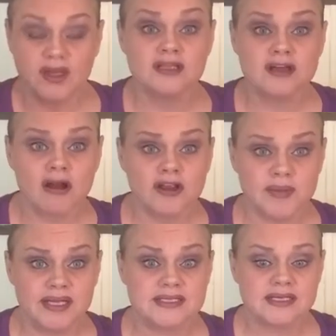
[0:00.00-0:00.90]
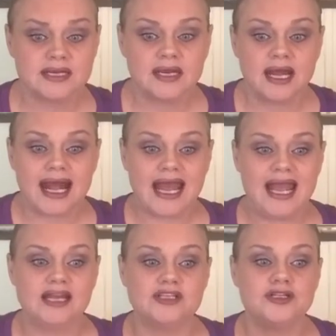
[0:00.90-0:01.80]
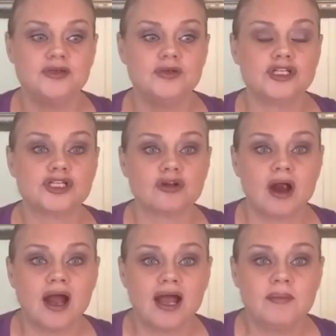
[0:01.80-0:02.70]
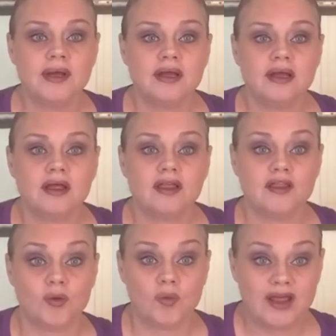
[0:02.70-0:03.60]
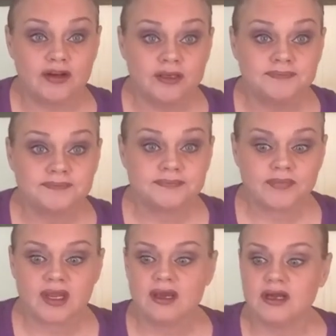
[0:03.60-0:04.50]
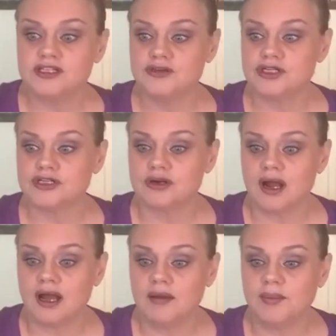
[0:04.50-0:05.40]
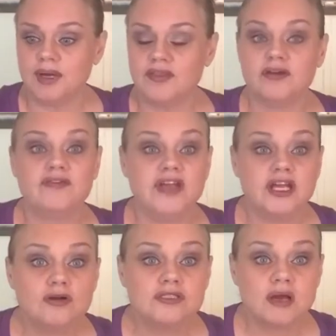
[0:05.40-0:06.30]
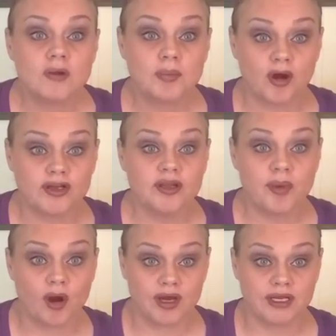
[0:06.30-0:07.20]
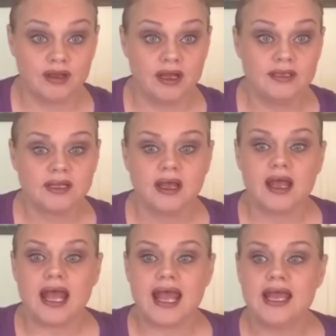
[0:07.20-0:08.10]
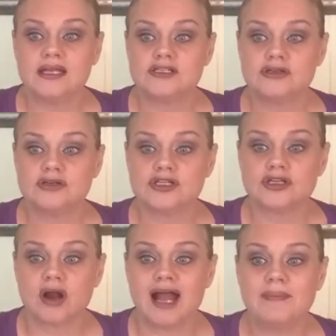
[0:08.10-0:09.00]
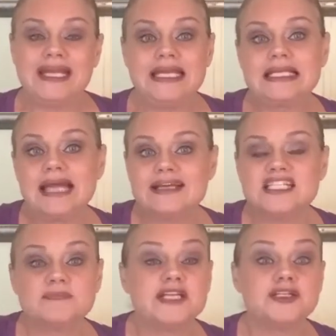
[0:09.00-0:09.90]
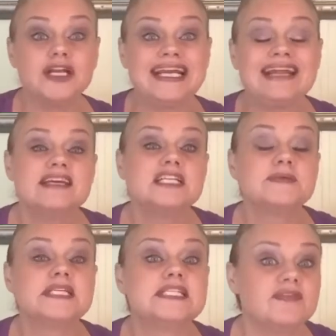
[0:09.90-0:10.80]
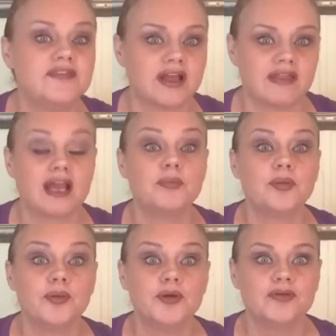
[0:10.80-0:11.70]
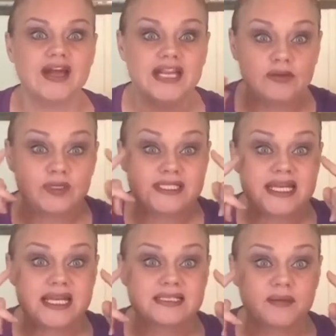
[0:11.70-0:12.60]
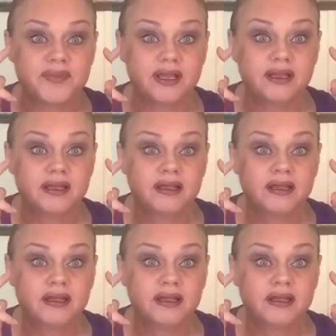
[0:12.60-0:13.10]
document, and to describe the weather, to describe the vehicles that were parked in the parking lot, and to describe any license plates or anything specific that could prove that he was seeing something